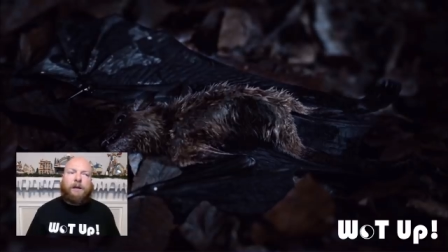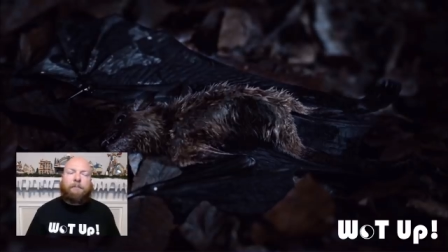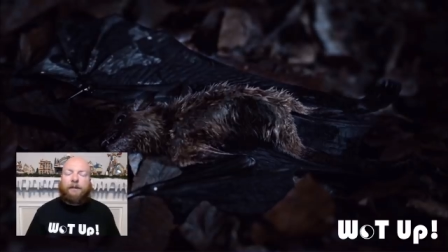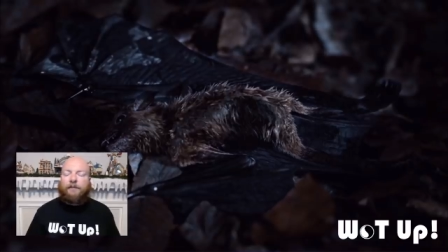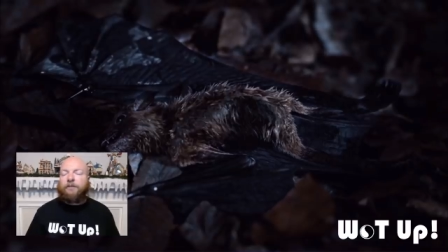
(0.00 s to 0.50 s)

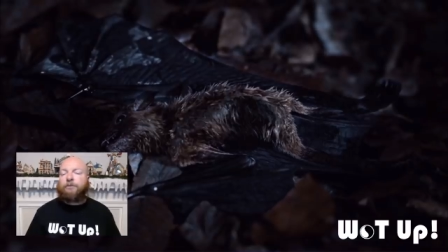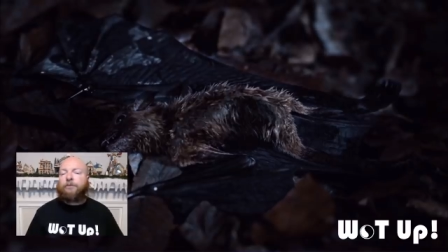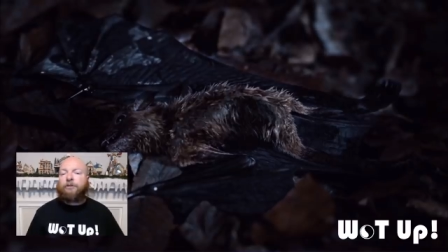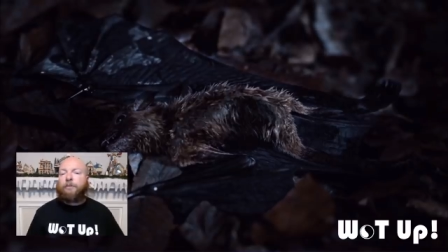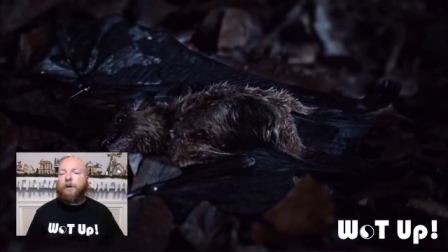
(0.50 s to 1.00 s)
But I think this was
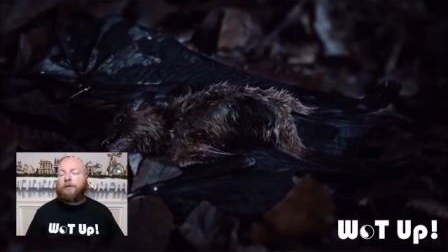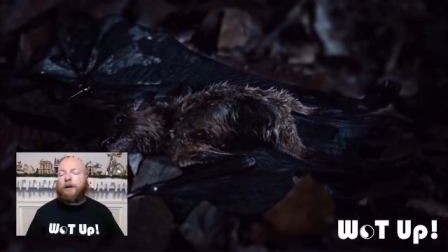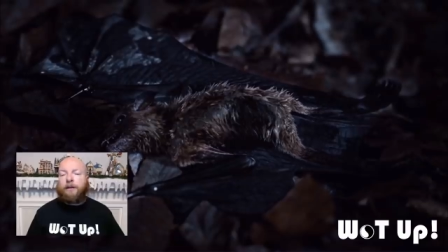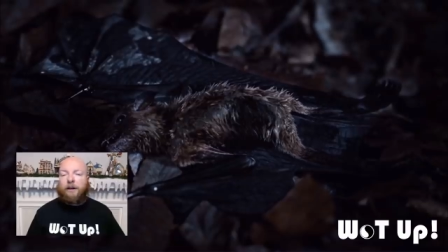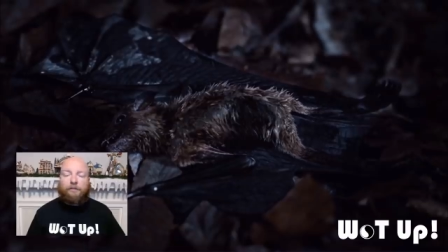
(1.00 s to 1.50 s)
a small
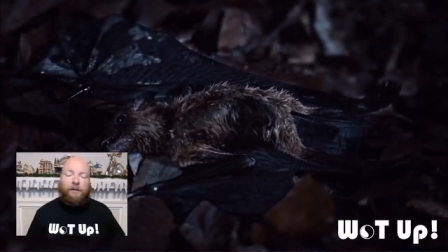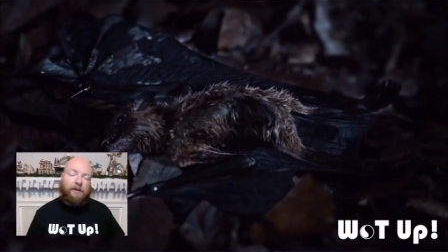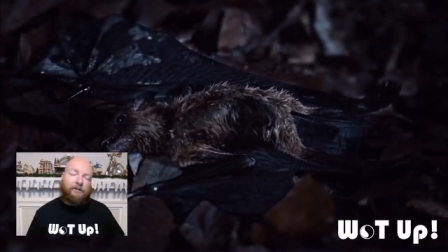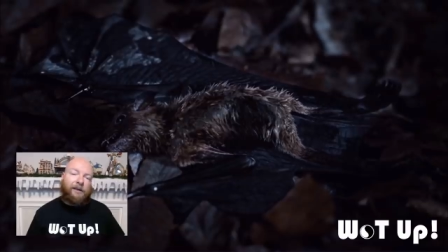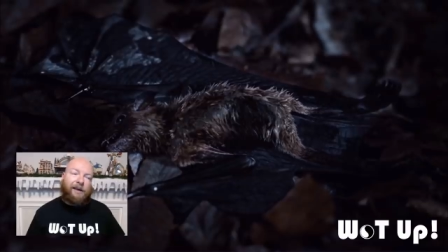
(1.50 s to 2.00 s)
nod to us
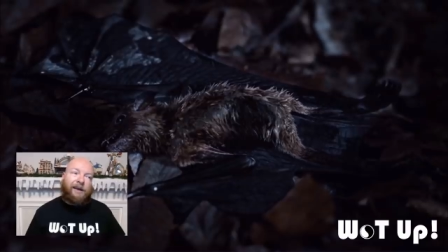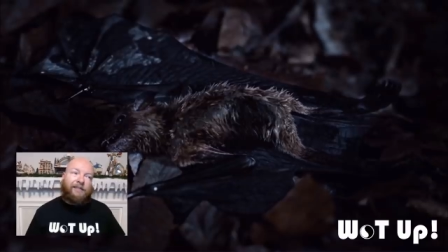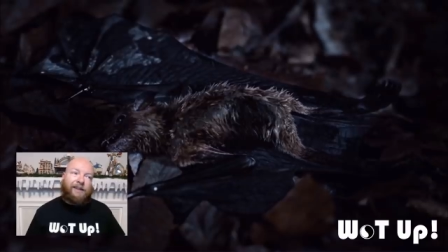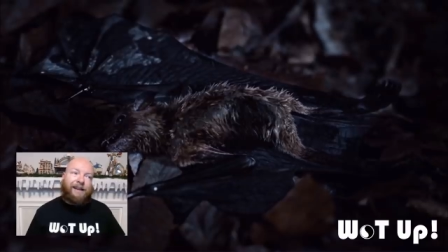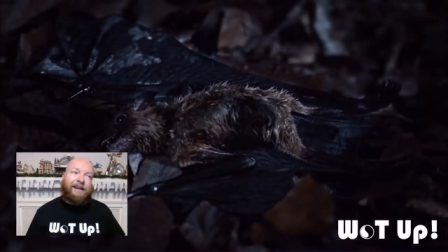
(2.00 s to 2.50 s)
because
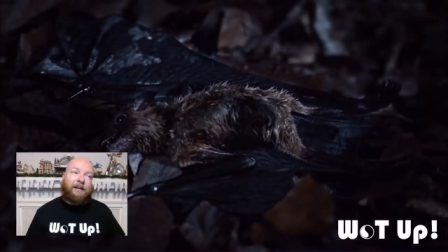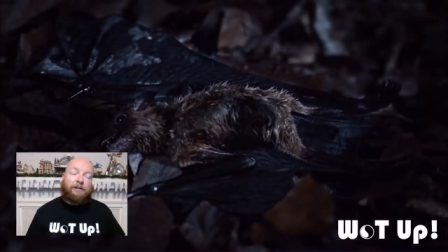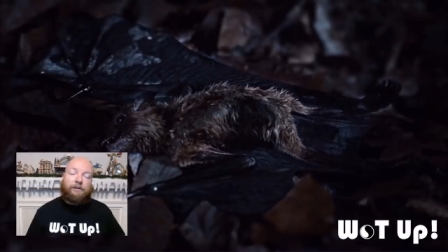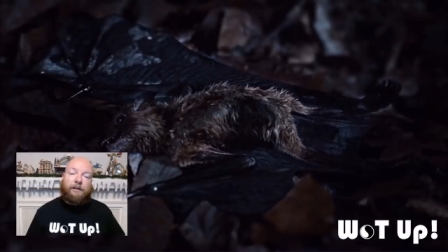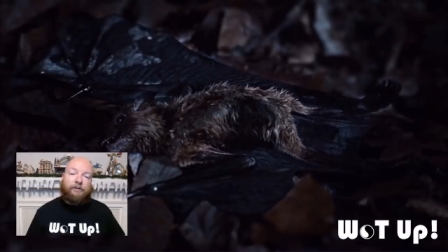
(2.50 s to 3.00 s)
they didn't
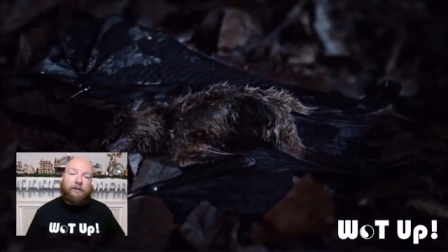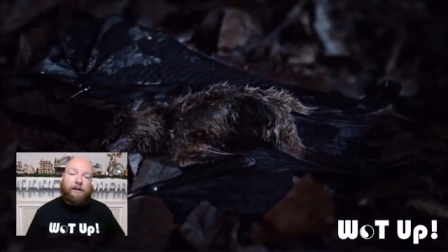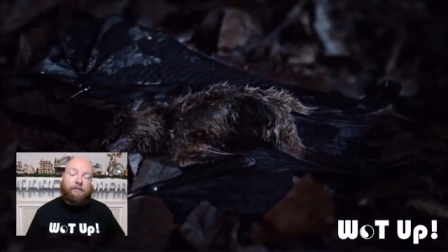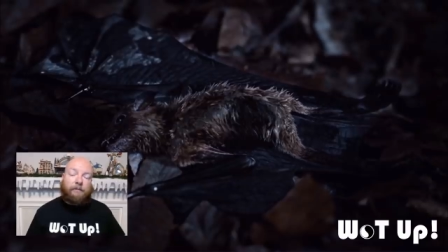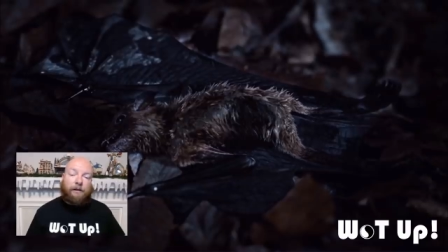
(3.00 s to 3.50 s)
include that
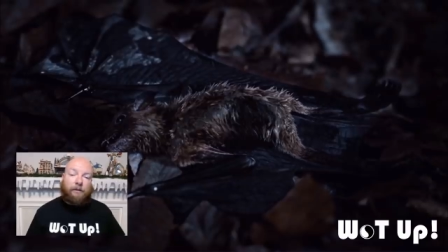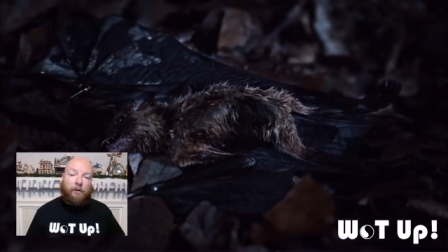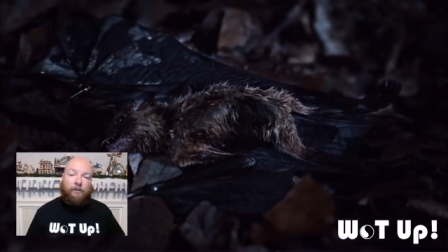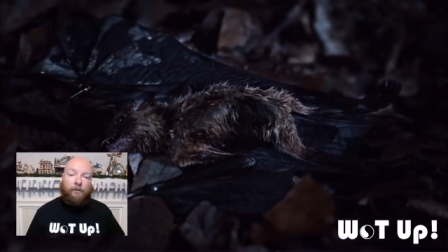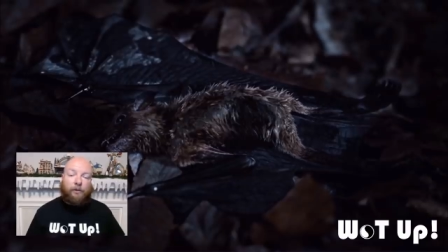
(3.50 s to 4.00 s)
dream
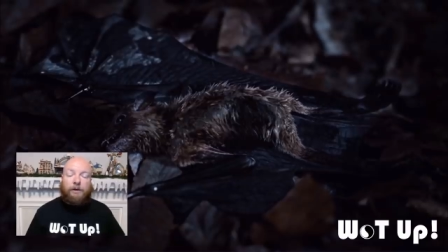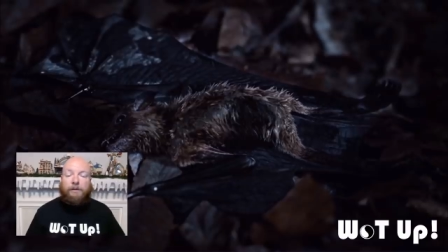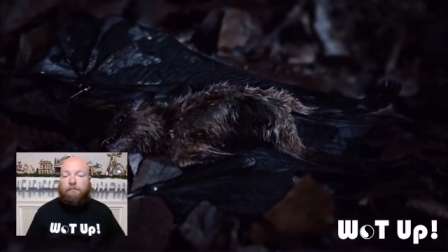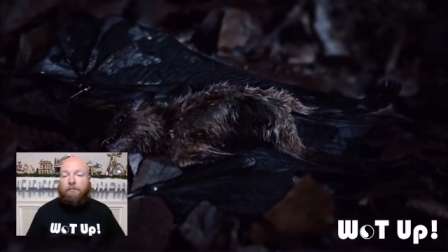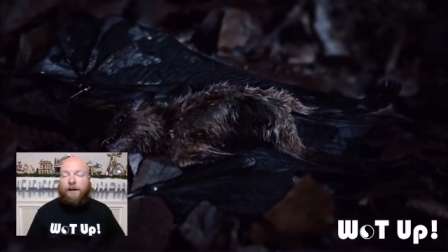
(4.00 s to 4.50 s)
word for
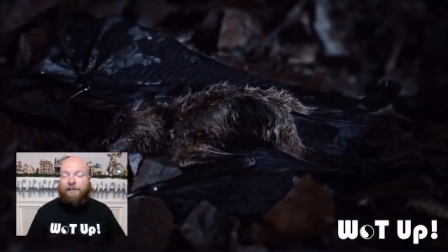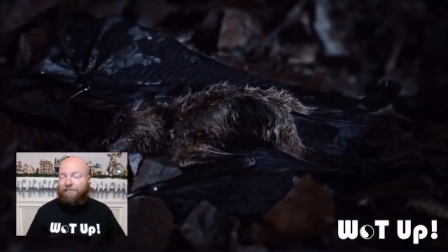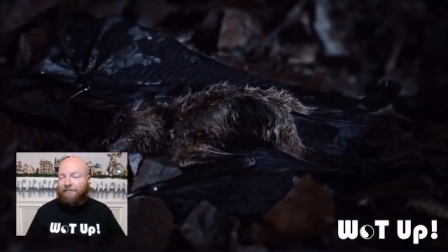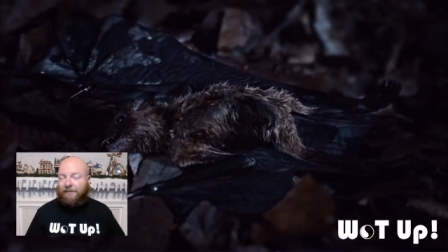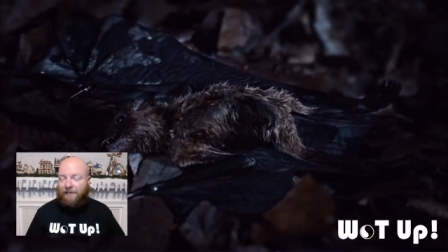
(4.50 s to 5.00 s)
word, but
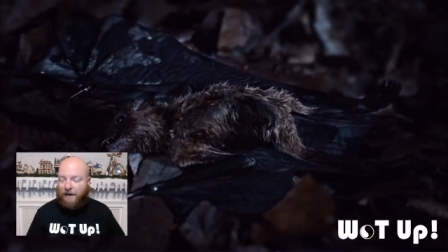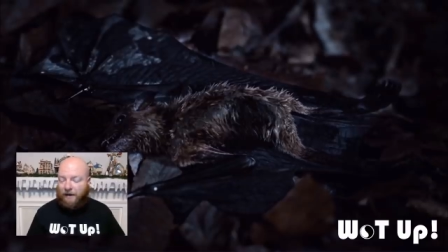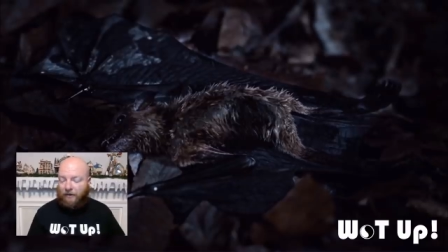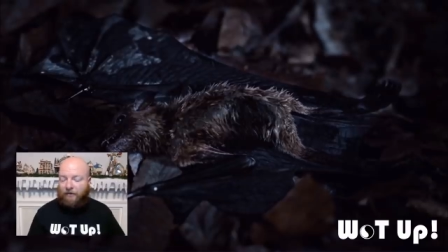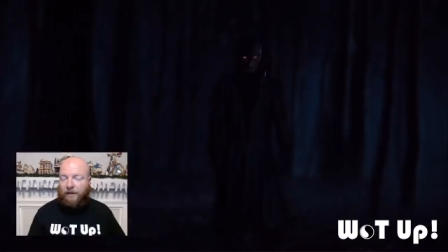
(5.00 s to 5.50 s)

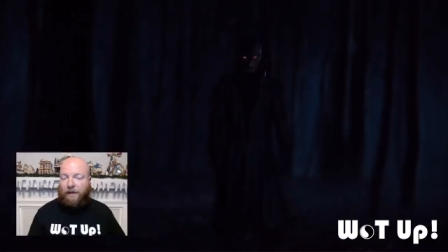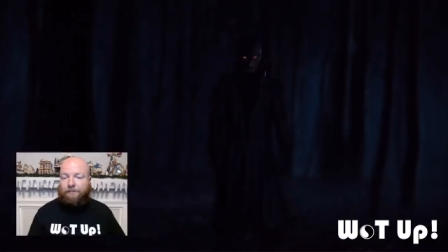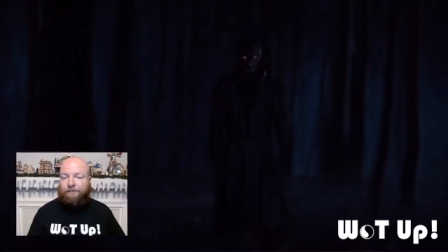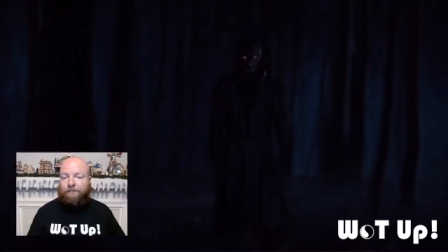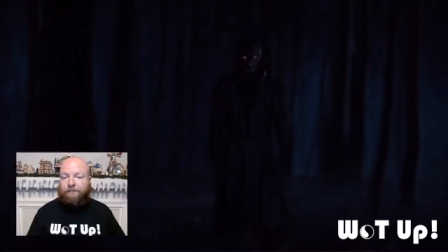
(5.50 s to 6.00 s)
kind of the same.
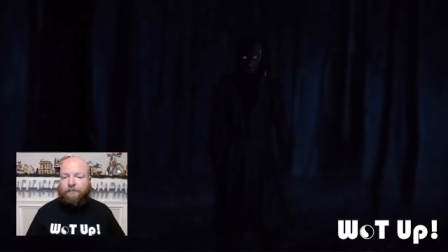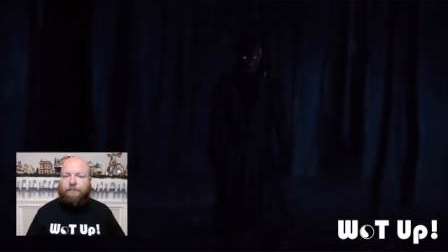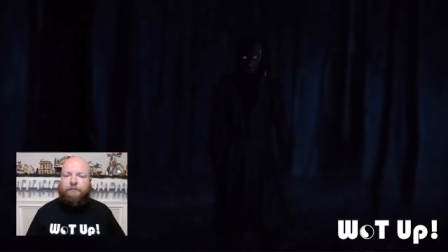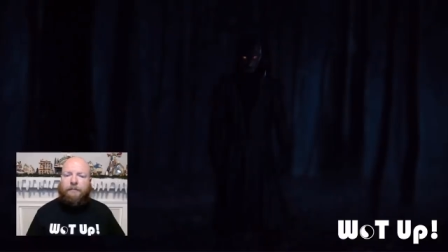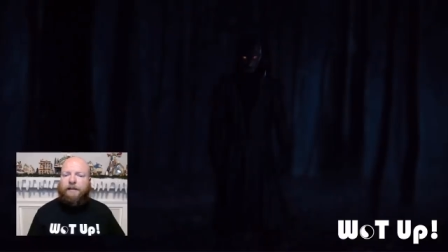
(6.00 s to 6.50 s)

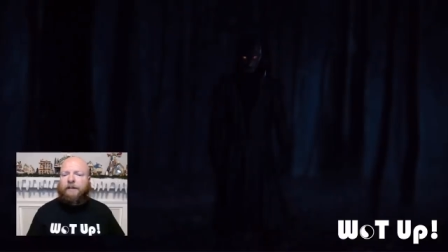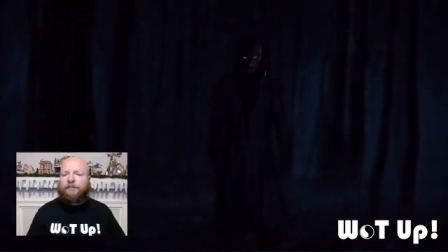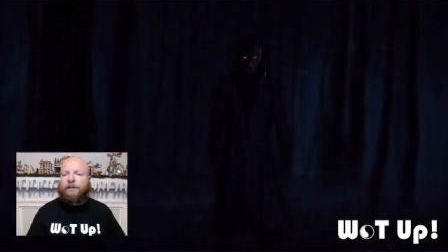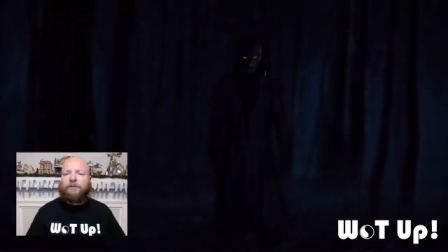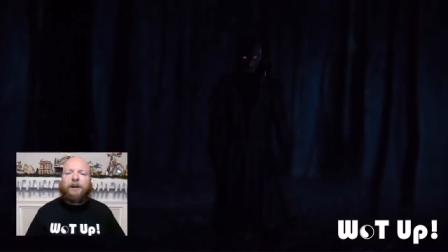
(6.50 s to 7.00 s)
Next
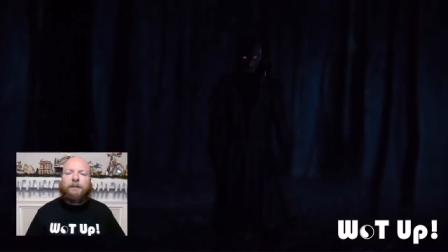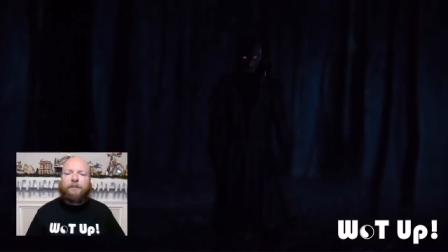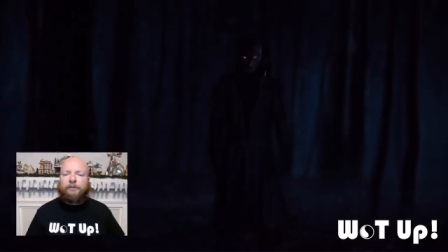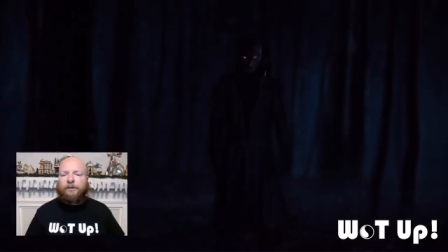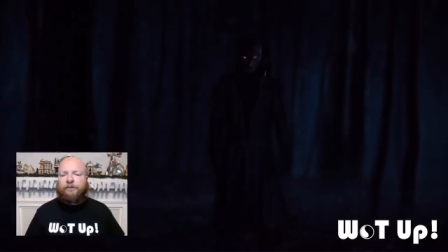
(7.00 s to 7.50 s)
thing I want to talk
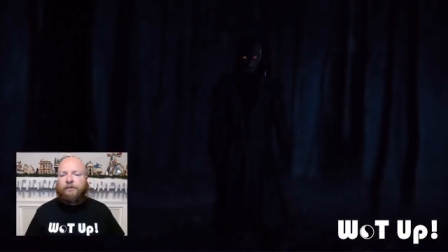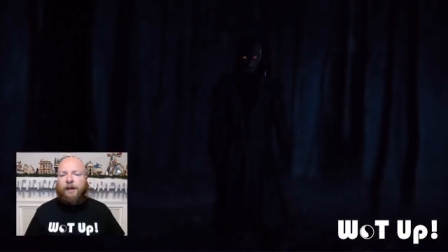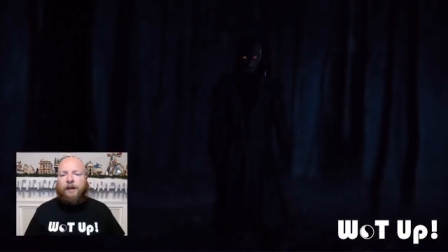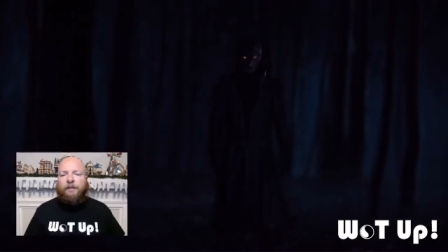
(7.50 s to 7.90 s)
about is this.